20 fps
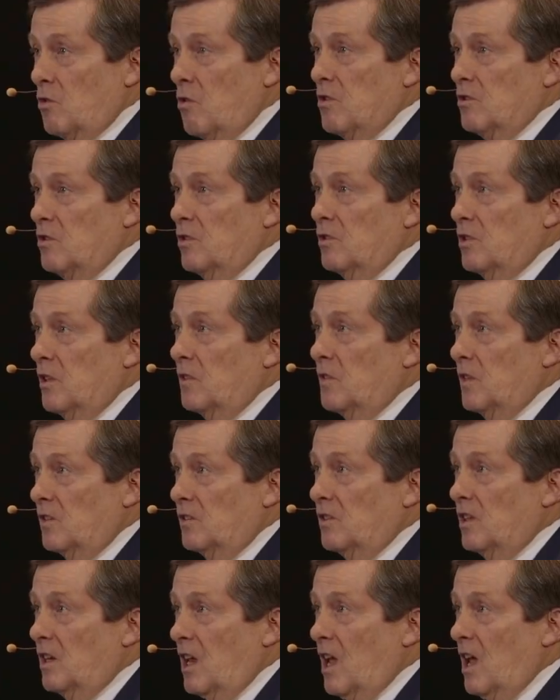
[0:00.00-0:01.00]
resources that
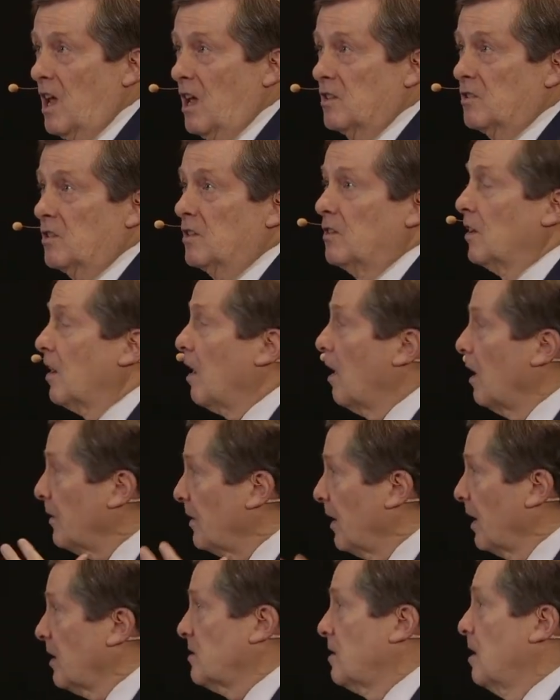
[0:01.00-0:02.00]
this city has in the
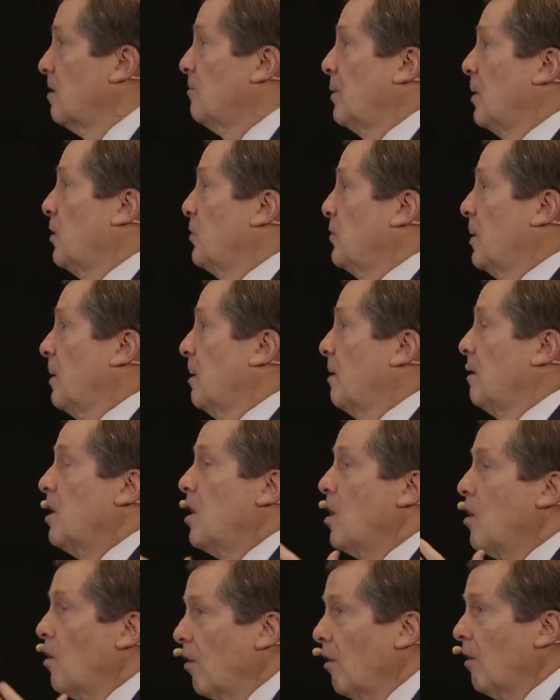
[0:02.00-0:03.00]
context of healthcare
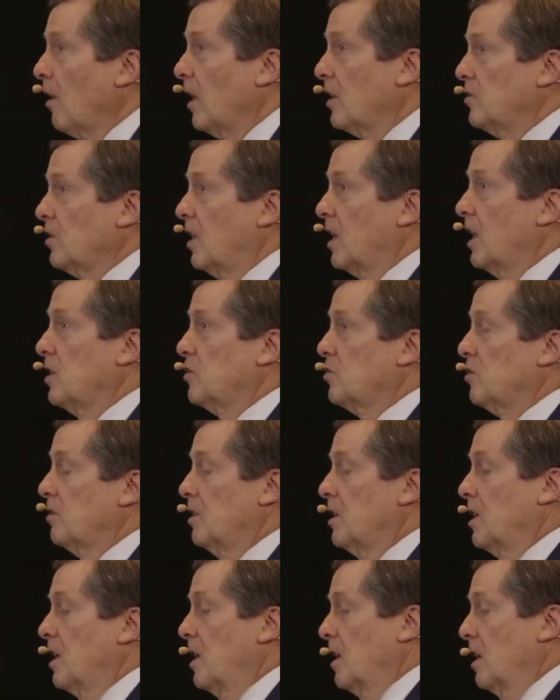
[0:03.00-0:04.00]
or
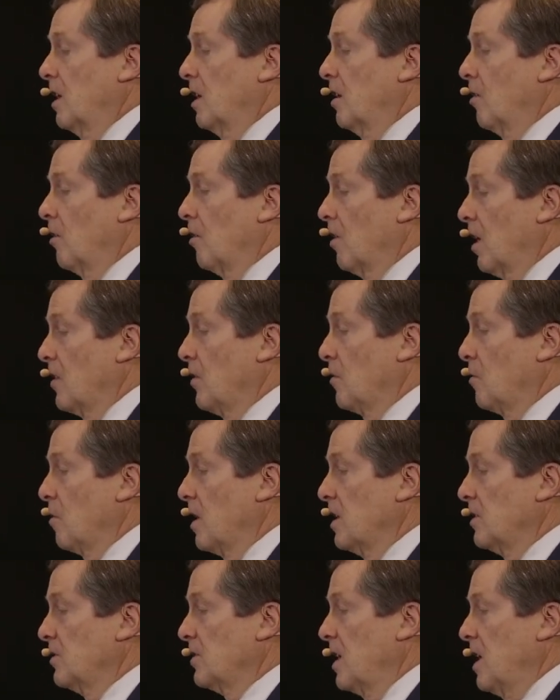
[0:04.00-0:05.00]
education or
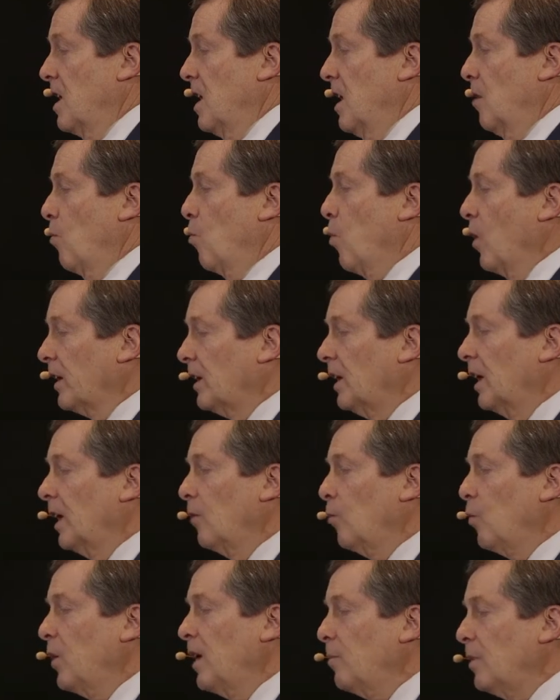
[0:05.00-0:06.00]
otherwise. What
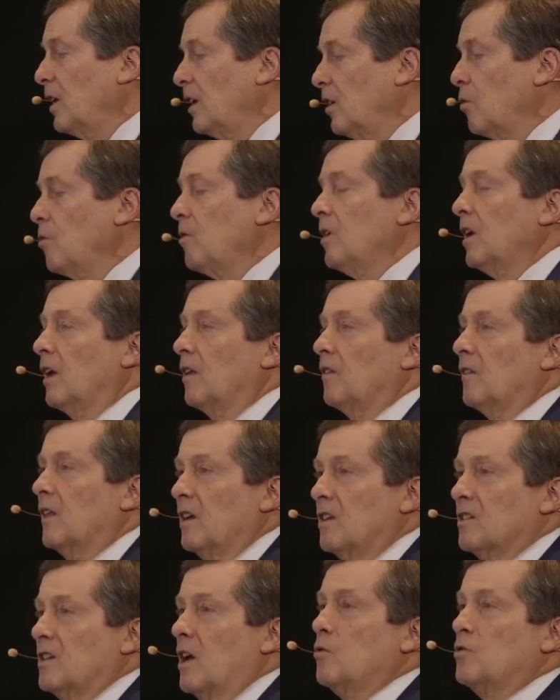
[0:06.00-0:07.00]
can we be doing
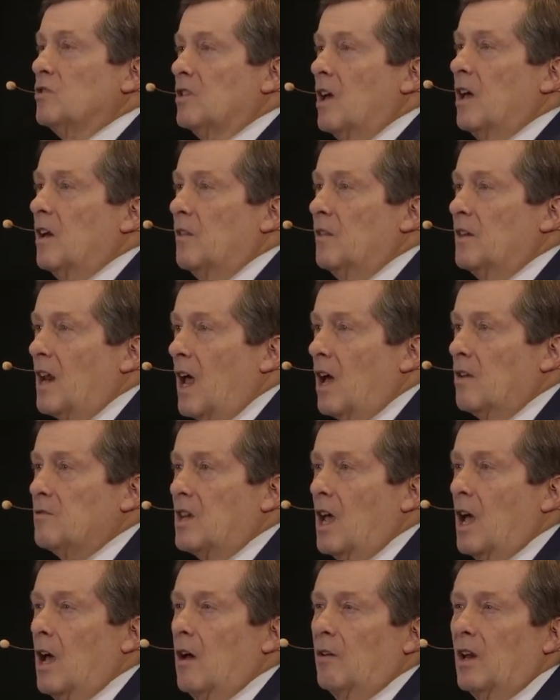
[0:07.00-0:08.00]
that is outside of the
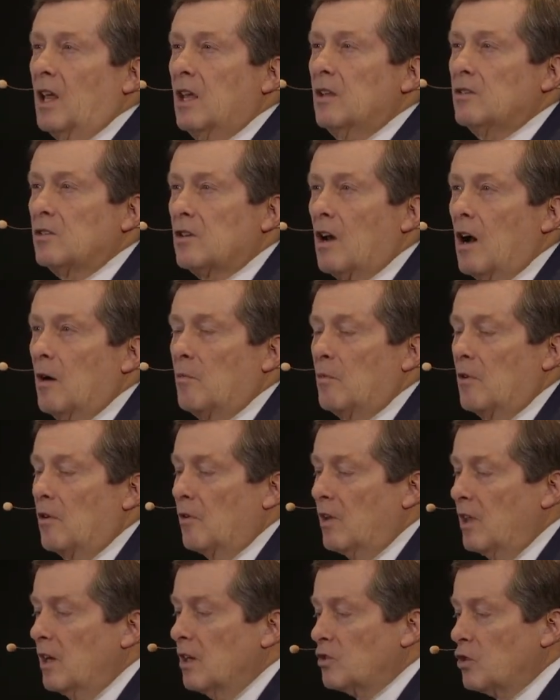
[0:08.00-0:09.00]
downtown, in
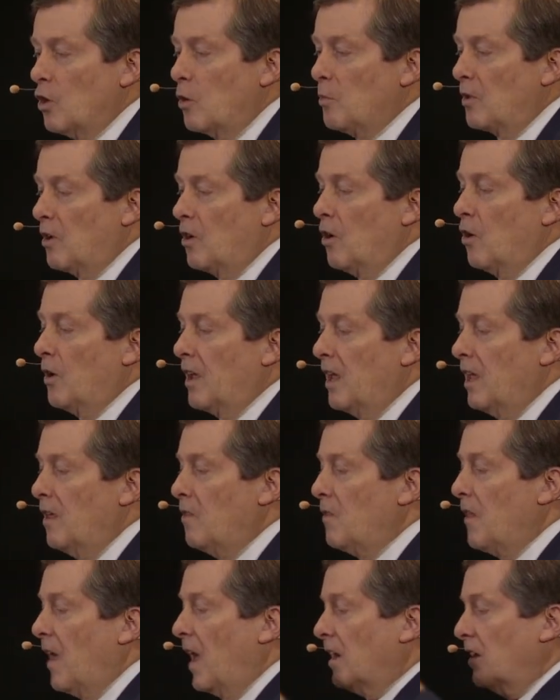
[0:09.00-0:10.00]
Scarborough, in Etobicoke,
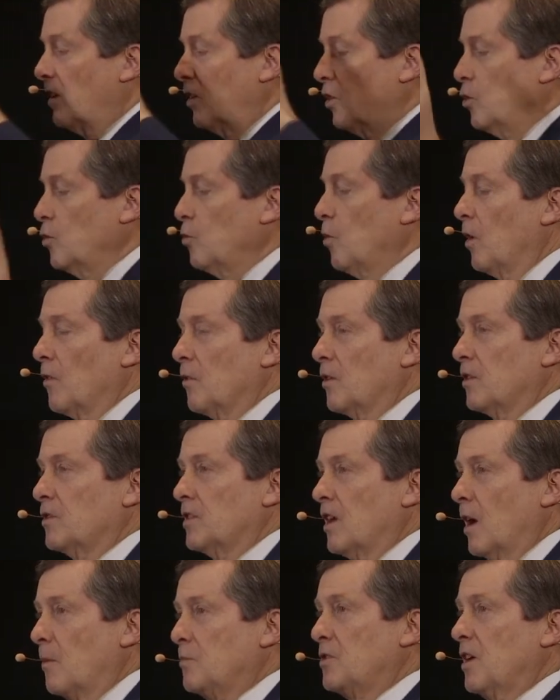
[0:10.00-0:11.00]
in that U, whether
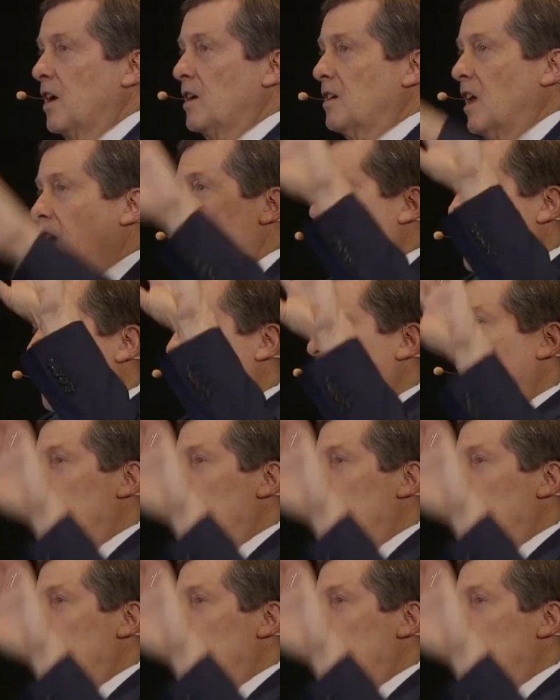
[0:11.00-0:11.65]
it's the upside down